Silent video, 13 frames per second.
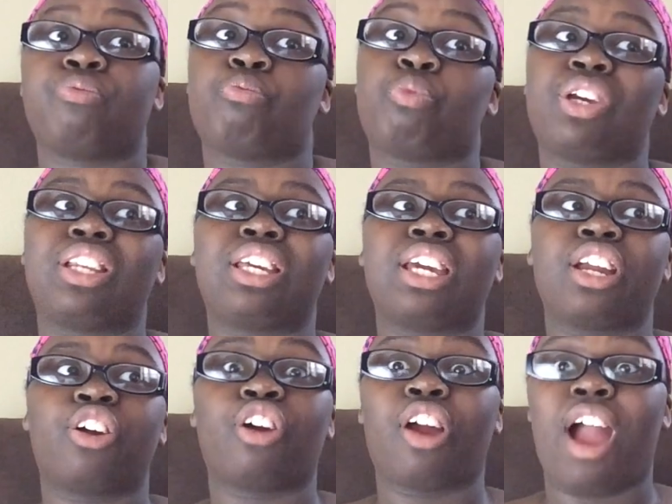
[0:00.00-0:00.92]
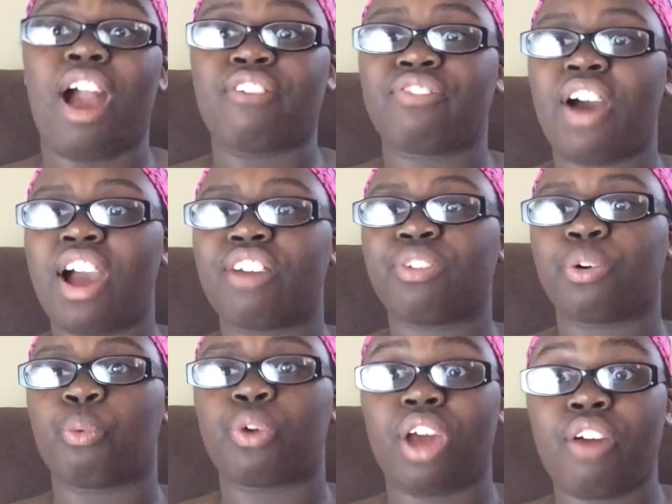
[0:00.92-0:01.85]
We'd get her at 5
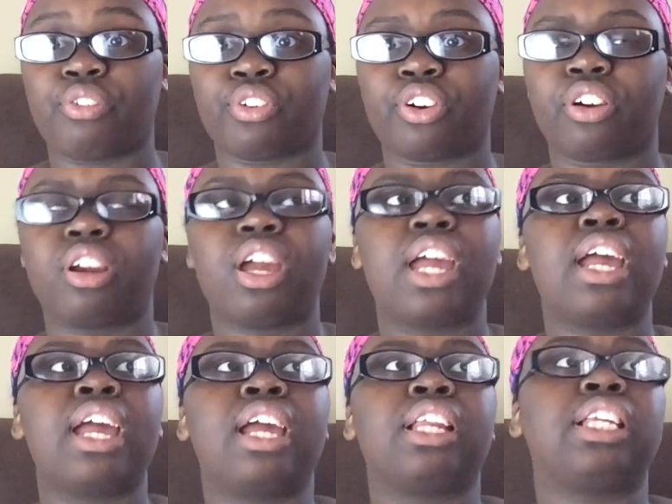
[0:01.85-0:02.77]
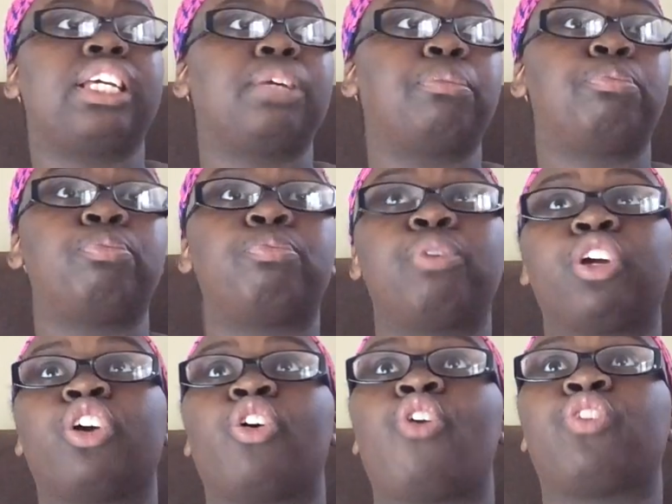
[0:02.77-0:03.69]
or whatever,
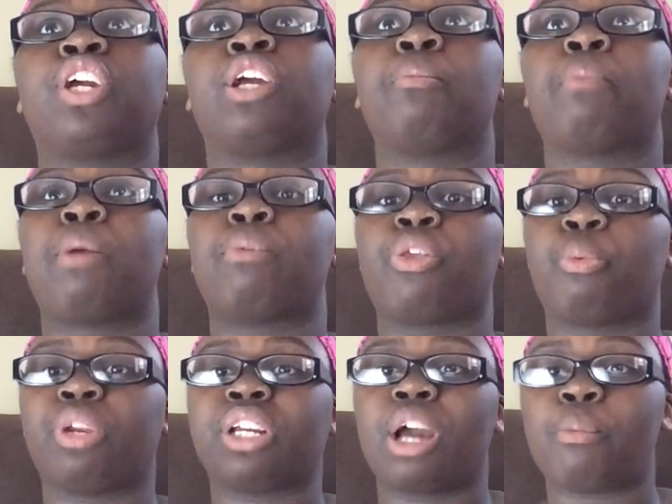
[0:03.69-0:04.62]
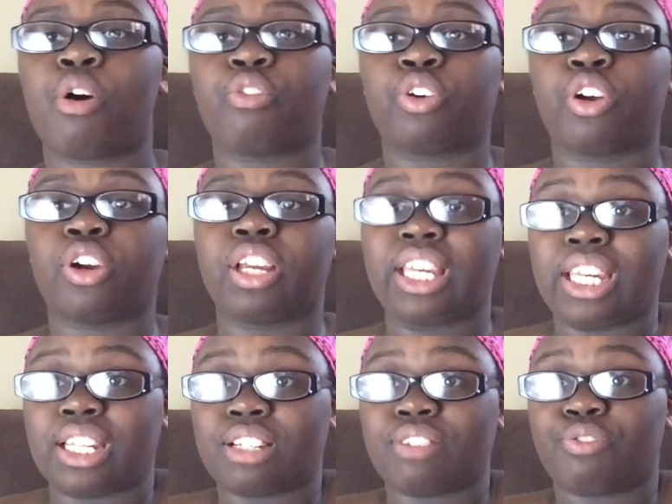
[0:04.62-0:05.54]
bring her over here. My brother would come over,
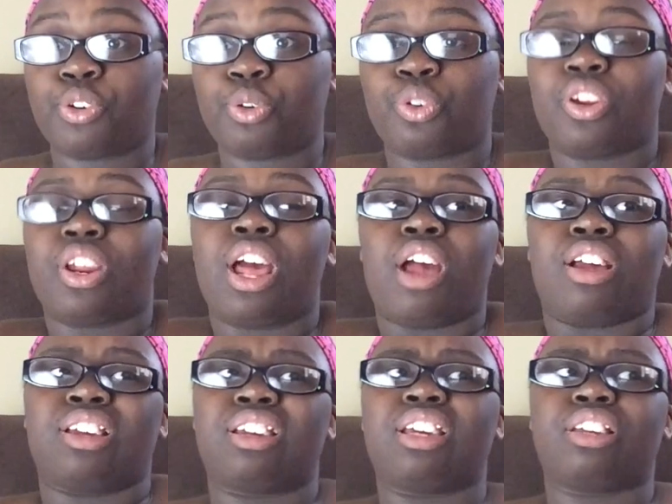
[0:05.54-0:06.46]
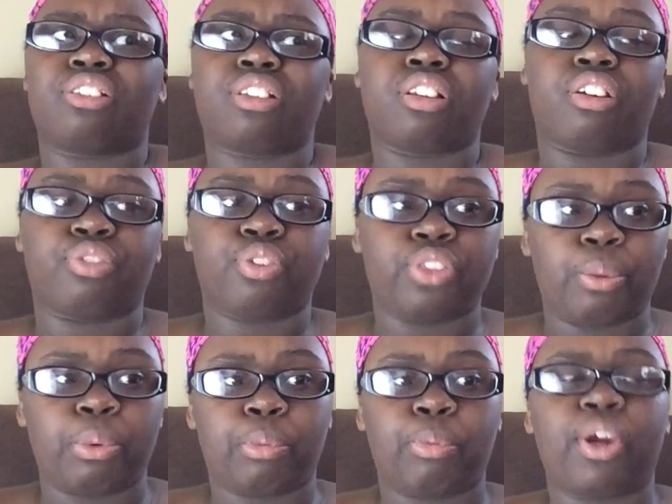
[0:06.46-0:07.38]
eat the food
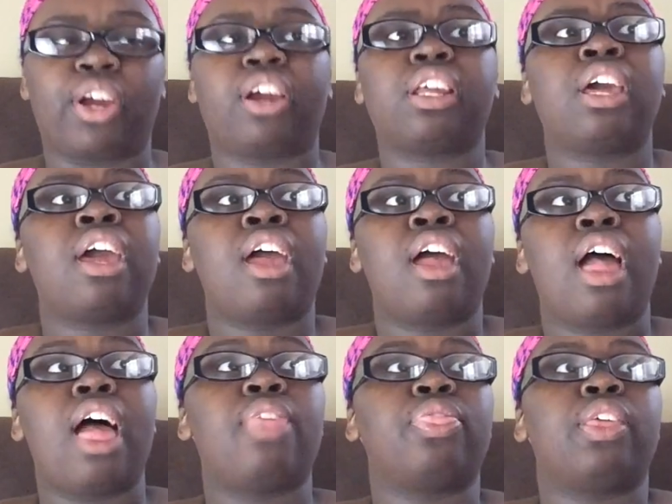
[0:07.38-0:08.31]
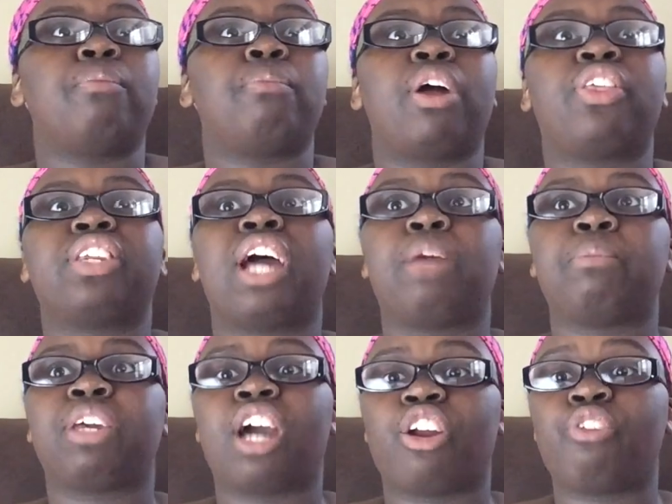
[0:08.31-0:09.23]
that we prepared. And then by the
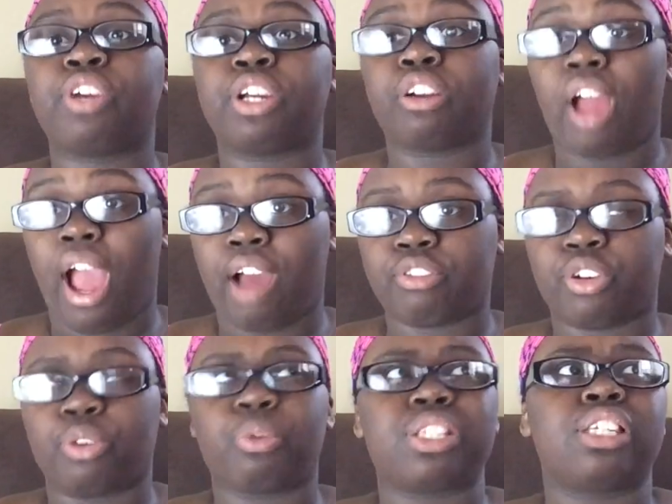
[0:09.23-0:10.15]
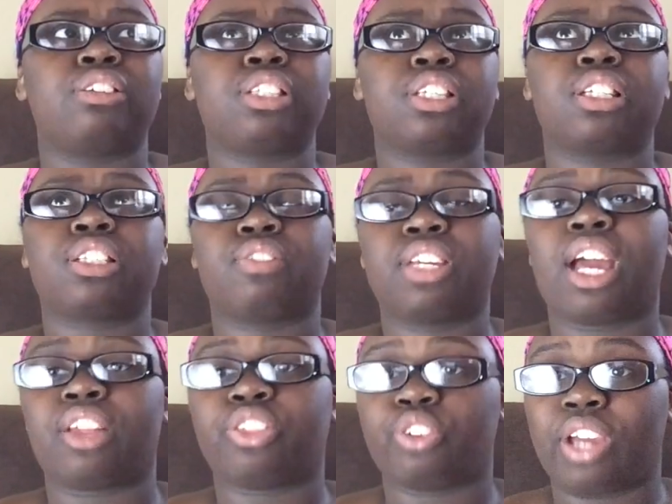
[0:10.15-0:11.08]
time he got over here, after,
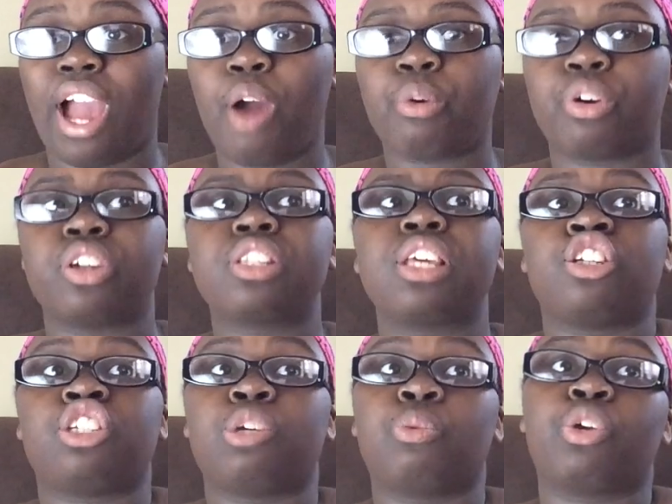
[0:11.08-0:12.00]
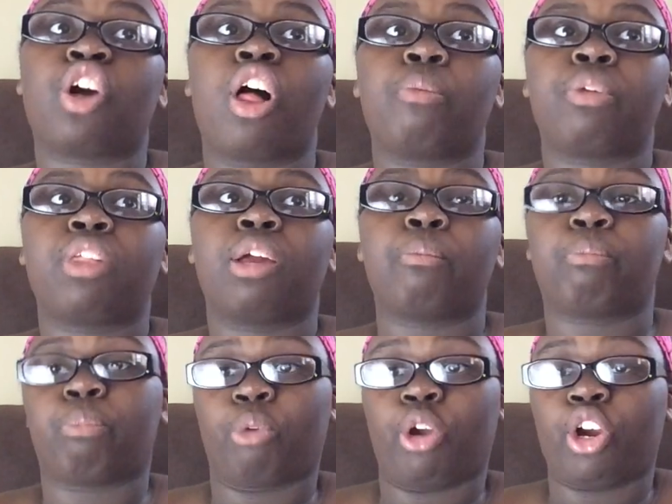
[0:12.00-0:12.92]
3 hours, she would call and be
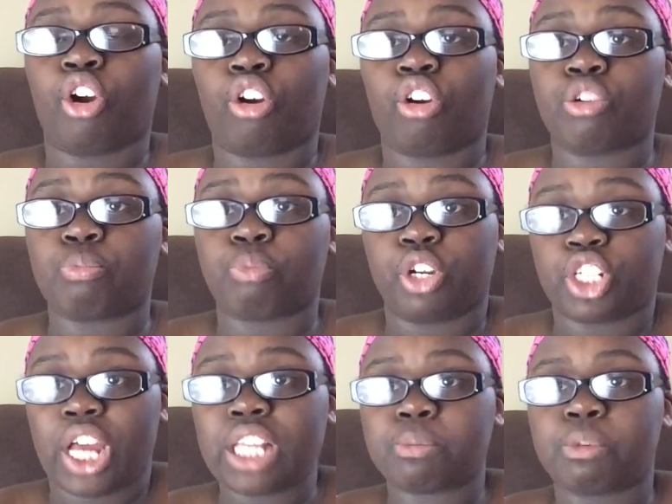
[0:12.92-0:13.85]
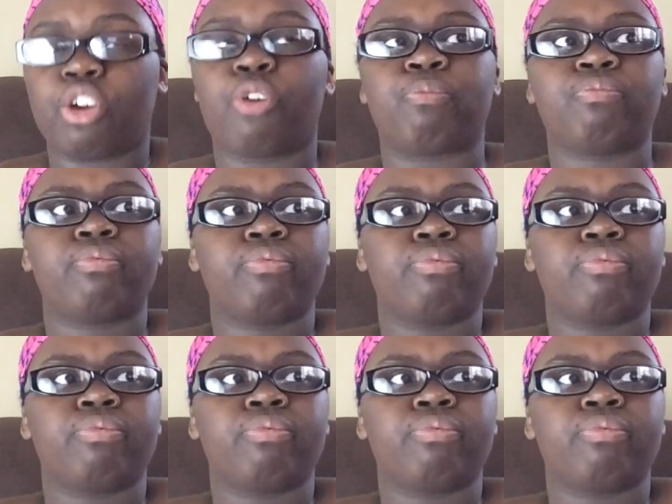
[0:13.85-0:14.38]
like, bring home.